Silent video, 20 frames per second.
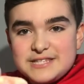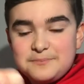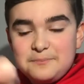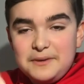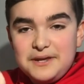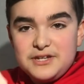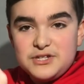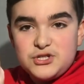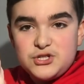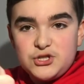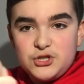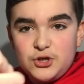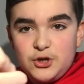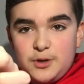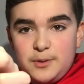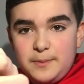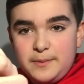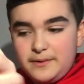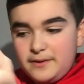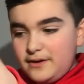Mint
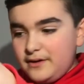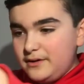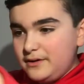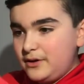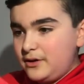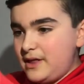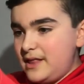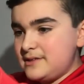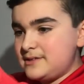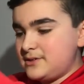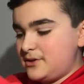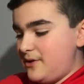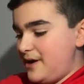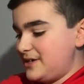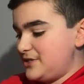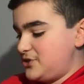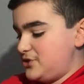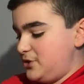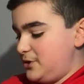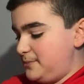tube. That's a great
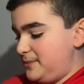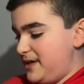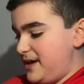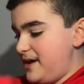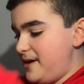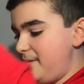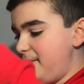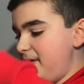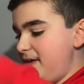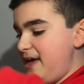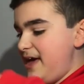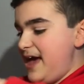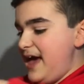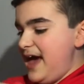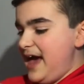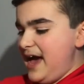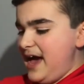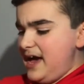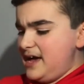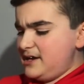tube there.
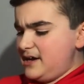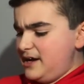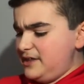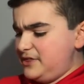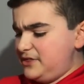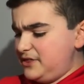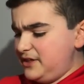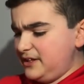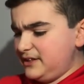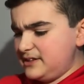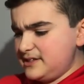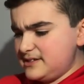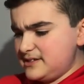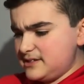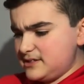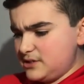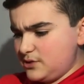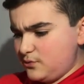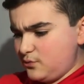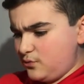And I think this
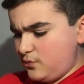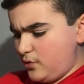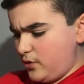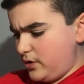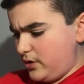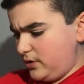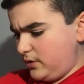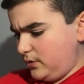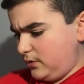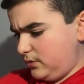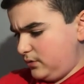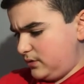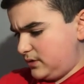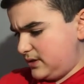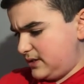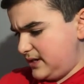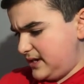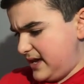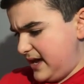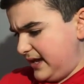is the Royal
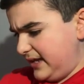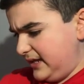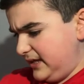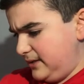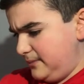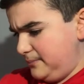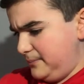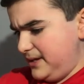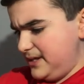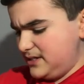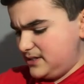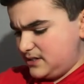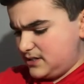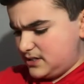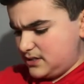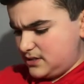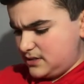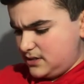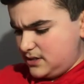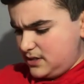Canadian
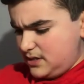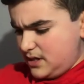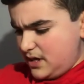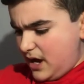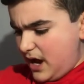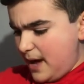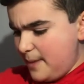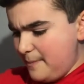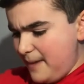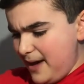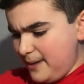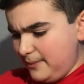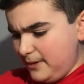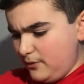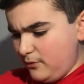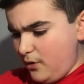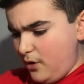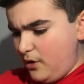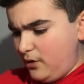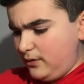Mint. I may be
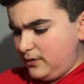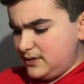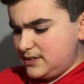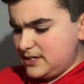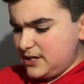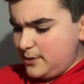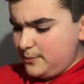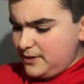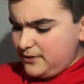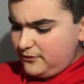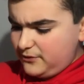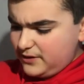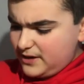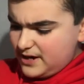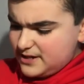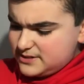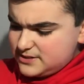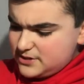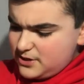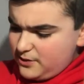wrong. Tell me if you
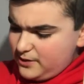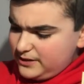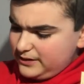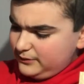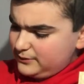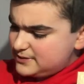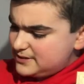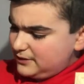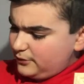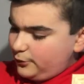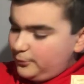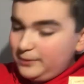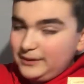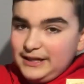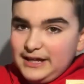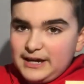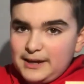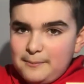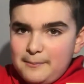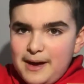guys know. It looks a little bit
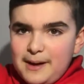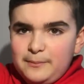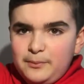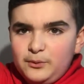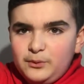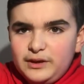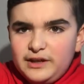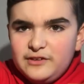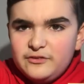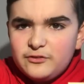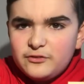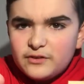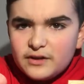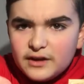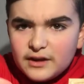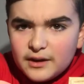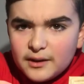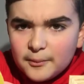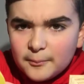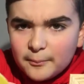like a maple leaf,
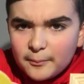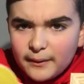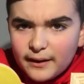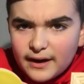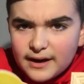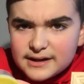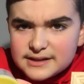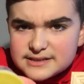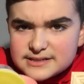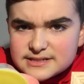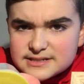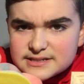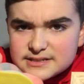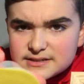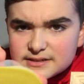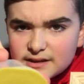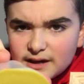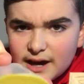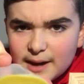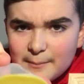but
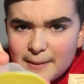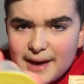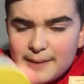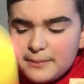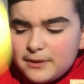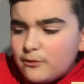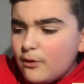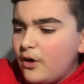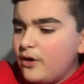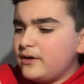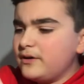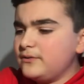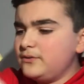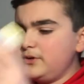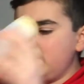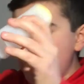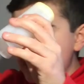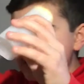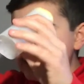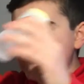I may be wrong. You
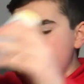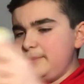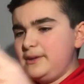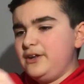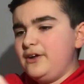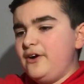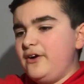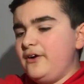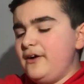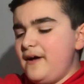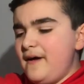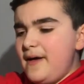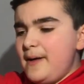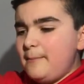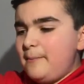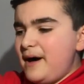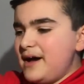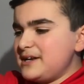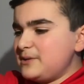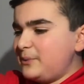guys let me know.
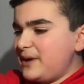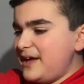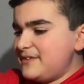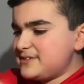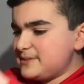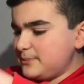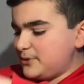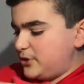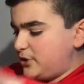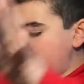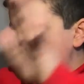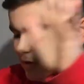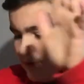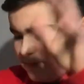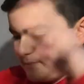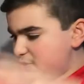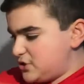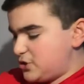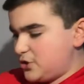But we have some tubes,